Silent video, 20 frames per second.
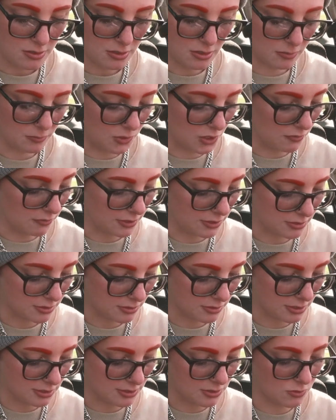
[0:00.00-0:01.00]

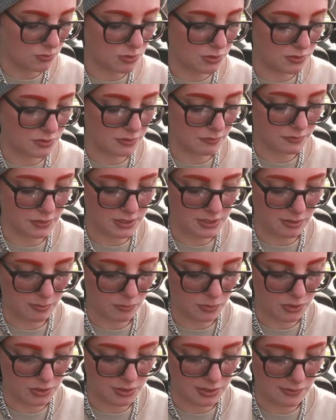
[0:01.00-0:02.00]
nervous, because who knows if this
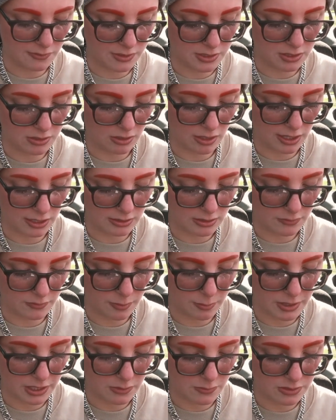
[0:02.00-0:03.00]
number is even still active.
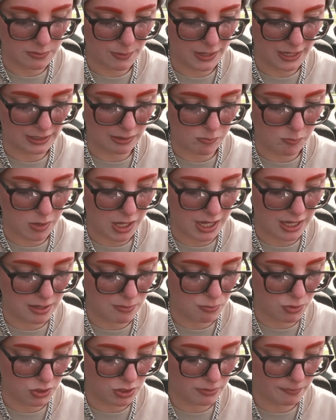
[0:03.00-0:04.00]
I mean, it was back in May,
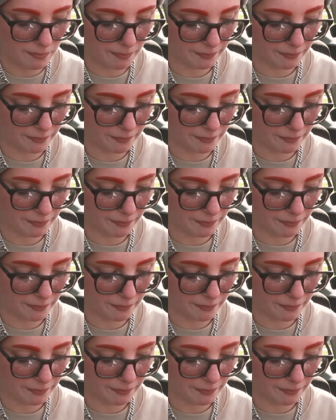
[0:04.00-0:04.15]
but